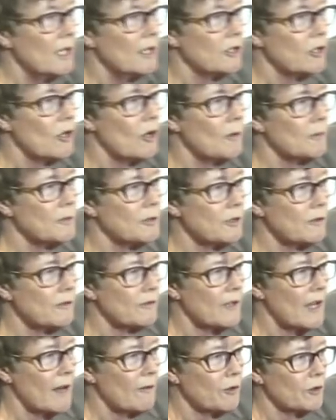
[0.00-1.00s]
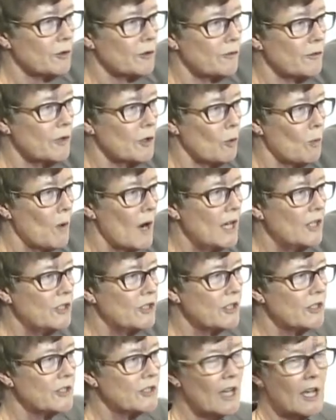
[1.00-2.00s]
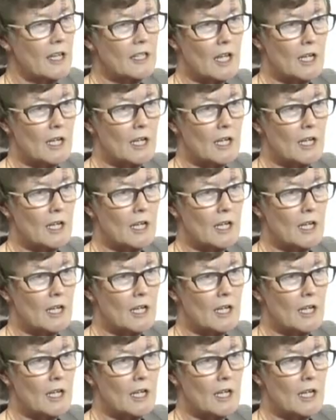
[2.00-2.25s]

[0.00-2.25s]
in terms of levels of real wages and